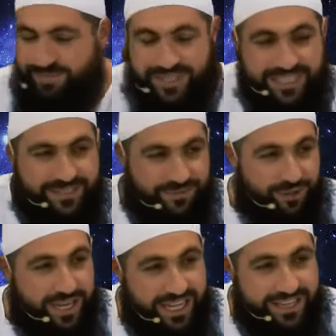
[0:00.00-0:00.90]
Please,
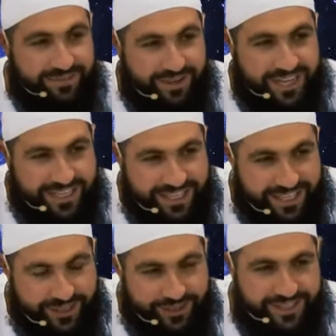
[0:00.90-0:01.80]
for your undivided
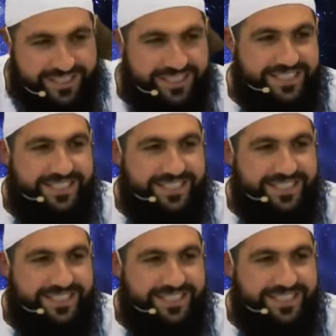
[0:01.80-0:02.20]
attention.